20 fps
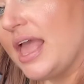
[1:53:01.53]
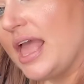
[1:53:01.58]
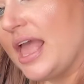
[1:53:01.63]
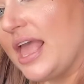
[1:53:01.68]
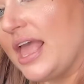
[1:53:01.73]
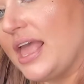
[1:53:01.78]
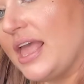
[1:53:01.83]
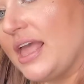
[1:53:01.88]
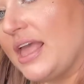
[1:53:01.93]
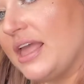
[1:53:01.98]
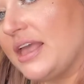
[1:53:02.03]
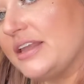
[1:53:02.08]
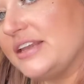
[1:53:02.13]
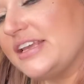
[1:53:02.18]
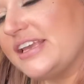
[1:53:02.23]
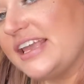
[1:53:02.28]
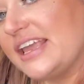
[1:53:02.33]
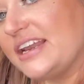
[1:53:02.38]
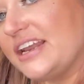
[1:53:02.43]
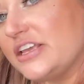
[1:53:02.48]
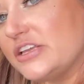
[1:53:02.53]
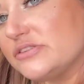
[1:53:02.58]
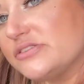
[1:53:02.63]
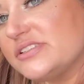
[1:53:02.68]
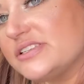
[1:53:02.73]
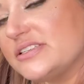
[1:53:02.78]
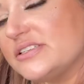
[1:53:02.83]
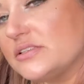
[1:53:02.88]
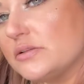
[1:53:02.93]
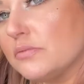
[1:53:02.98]
And again, I use
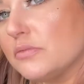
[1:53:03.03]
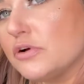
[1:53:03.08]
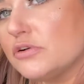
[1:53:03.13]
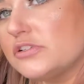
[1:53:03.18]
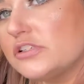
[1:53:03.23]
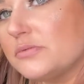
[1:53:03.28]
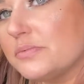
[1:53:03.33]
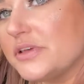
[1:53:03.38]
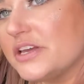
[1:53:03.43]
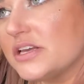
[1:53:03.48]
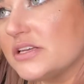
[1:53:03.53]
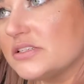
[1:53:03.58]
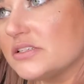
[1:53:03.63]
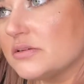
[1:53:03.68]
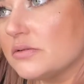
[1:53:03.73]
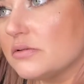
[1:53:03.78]
this the most because